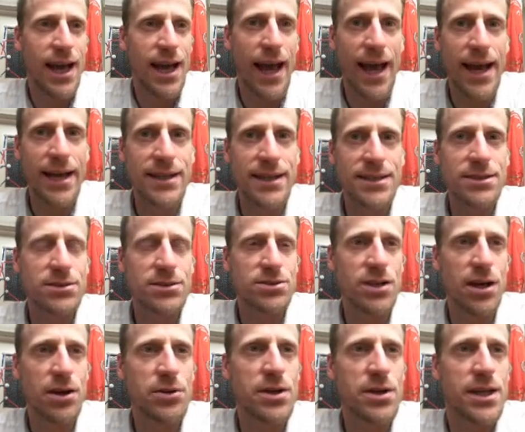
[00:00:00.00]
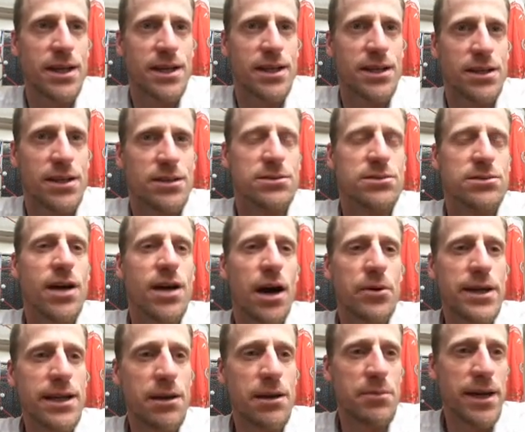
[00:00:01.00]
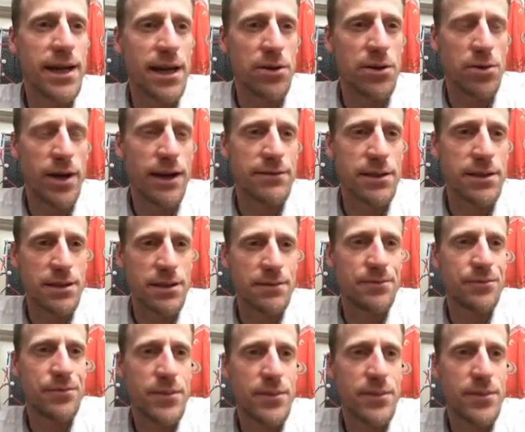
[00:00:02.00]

And so knowing about, or having